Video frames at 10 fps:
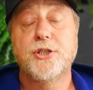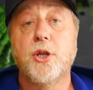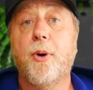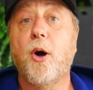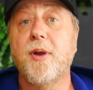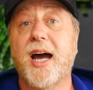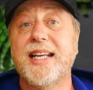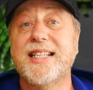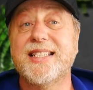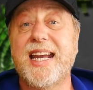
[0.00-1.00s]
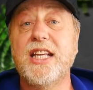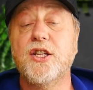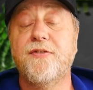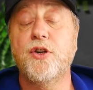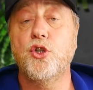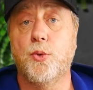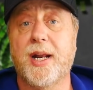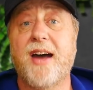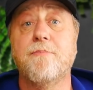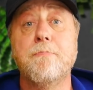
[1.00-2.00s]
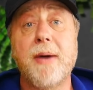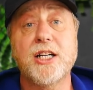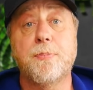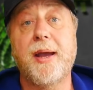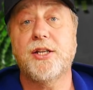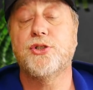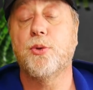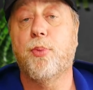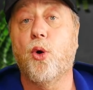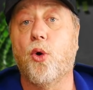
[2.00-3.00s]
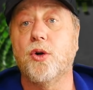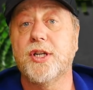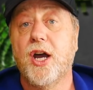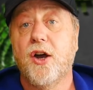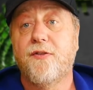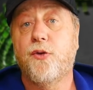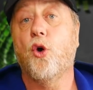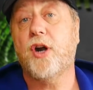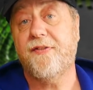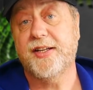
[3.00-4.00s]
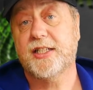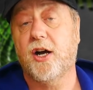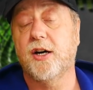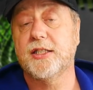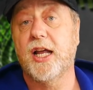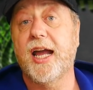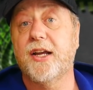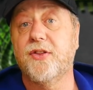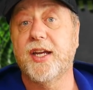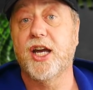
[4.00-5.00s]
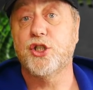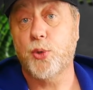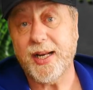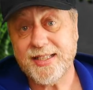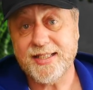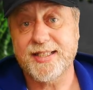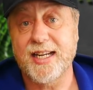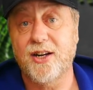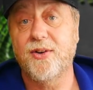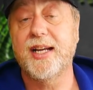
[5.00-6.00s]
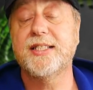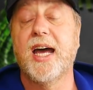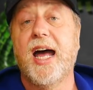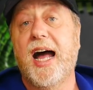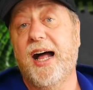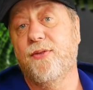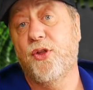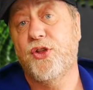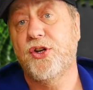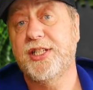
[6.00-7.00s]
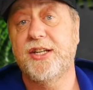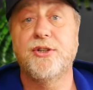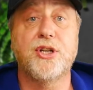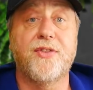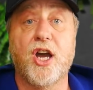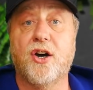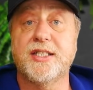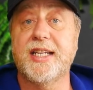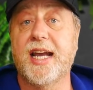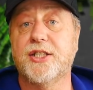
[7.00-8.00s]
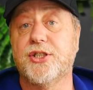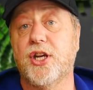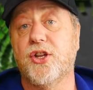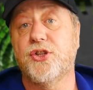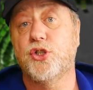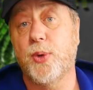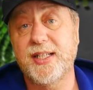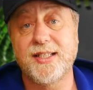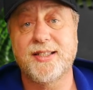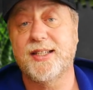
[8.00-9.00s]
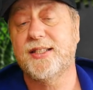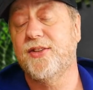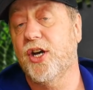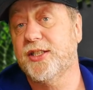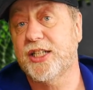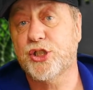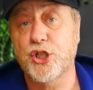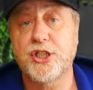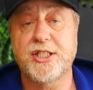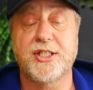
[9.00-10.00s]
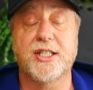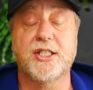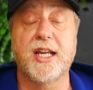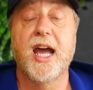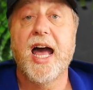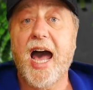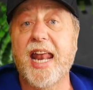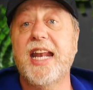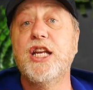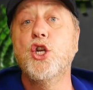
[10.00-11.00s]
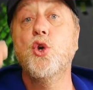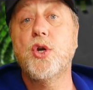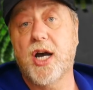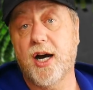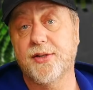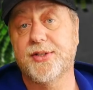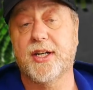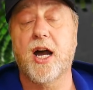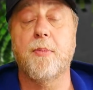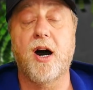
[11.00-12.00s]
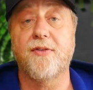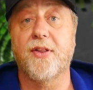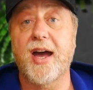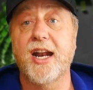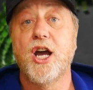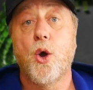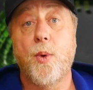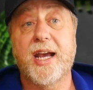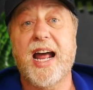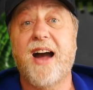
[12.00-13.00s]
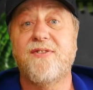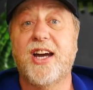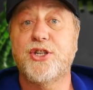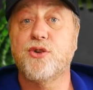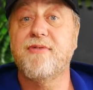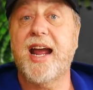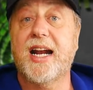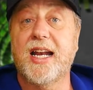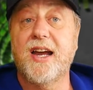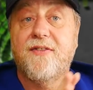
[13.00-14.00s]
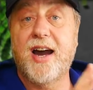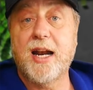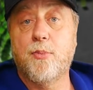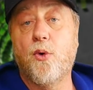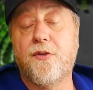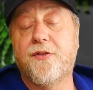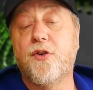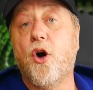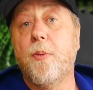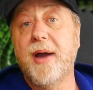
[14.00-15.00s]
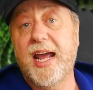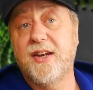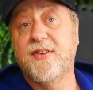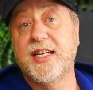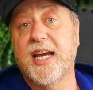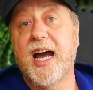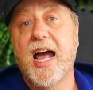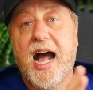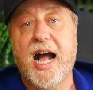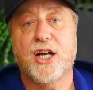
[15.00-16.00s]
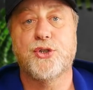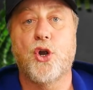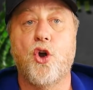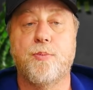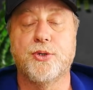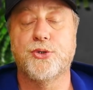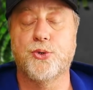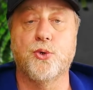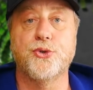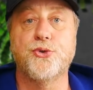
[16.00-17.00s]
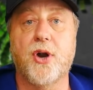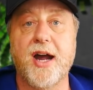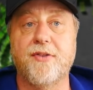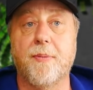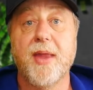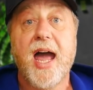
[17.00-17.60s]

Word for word: So the bottom line is that in the future, we're going to have much better support for graphics cards like the uh, 20 series and the 30 series of the RTX uh, 2060, the RTX 3060, and any new cards that come after that. We're going to have have that directly available from NVIDIA as an open source driver.